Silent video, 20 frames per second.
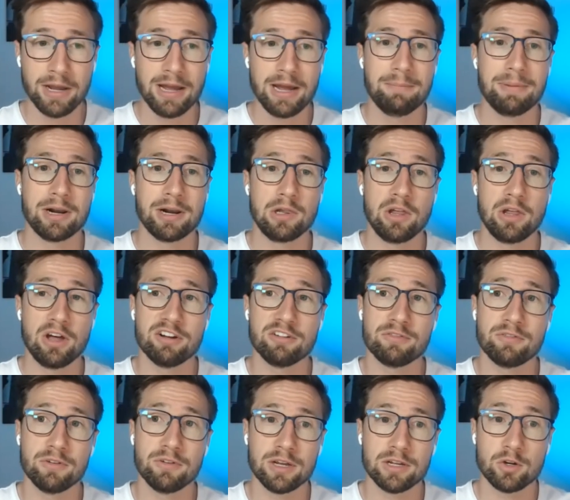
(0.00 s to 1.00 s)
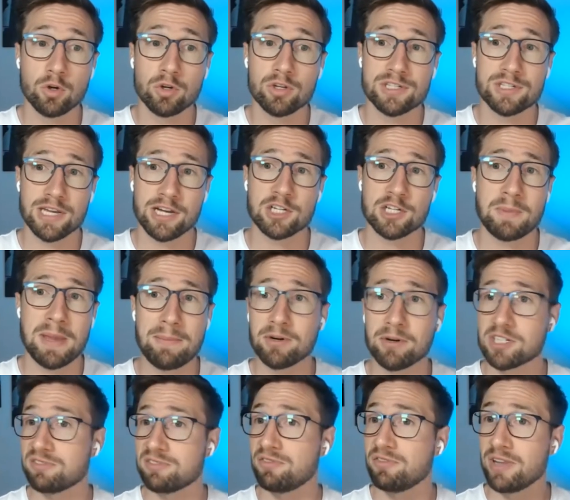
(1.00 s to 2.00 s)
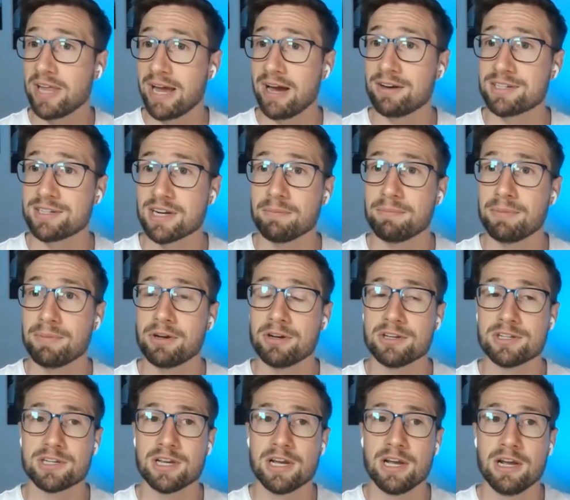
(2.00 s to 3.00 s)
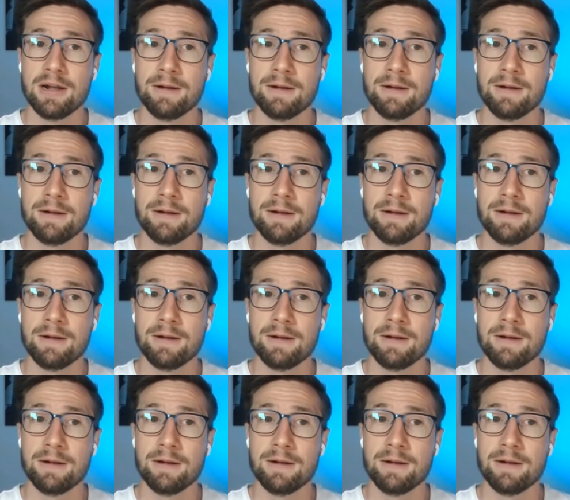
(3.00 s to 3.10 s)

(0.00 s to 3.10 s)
But a lot of good salespeople just flounder because